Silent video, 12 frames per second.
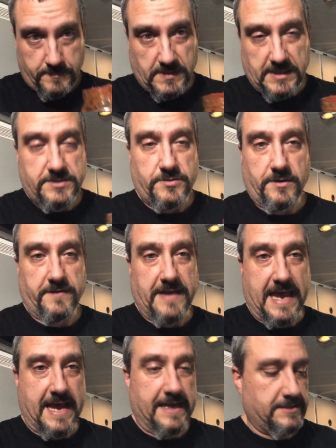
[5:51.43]
it sort of
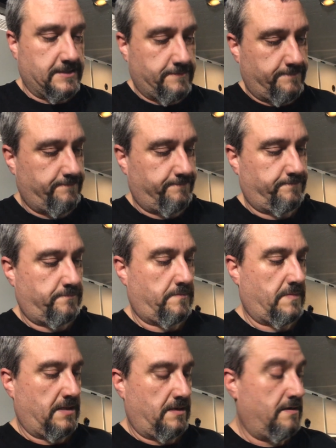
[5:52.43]
has
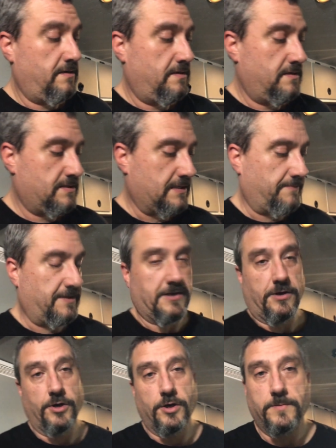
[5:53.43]
some of the
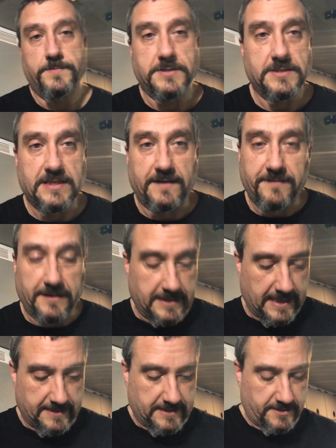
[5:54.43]
herbs and stuff like
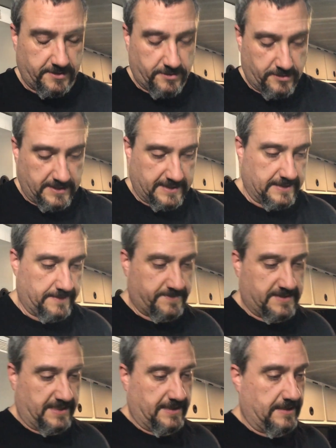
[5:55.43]
that that you're going to end up
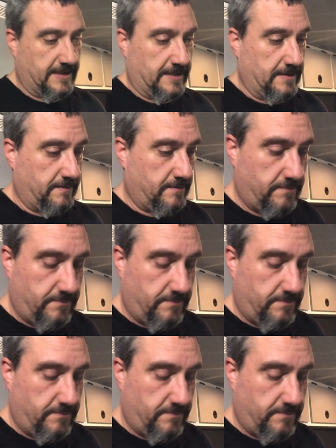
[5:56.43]
seeing in